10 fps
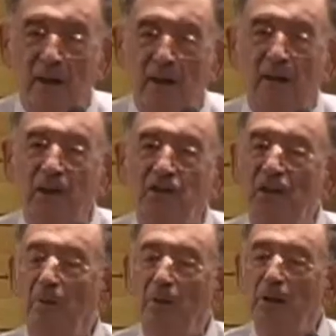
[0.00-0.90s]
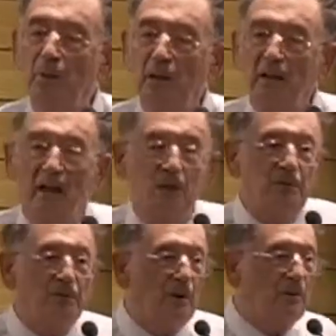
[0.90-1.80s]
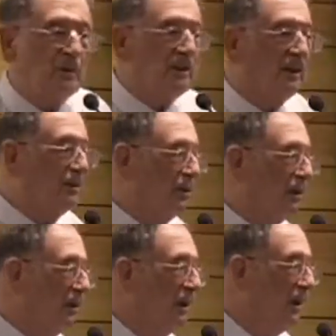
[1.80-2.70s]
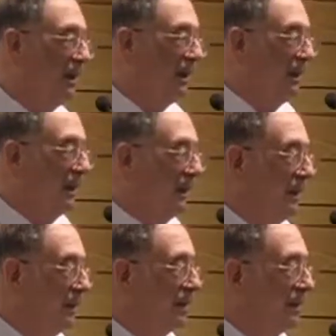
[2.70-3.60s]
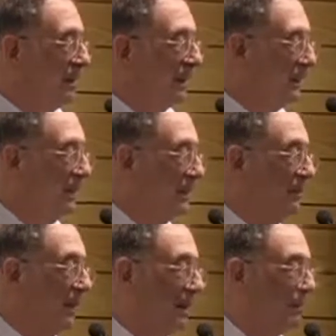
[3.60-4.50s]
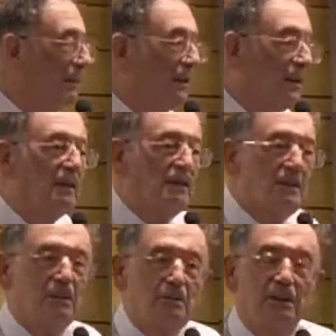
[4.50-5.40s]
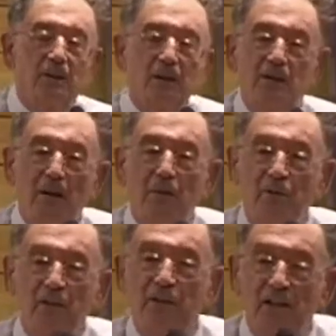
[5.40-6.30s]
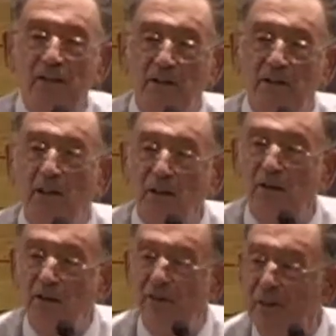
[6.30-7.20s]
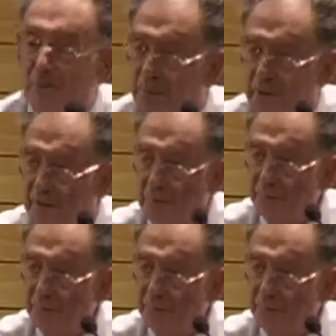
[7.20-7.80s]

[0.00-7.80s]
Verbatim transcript: And that somebody will come from what they call incorrectly developing countries, because some of these countries are not developing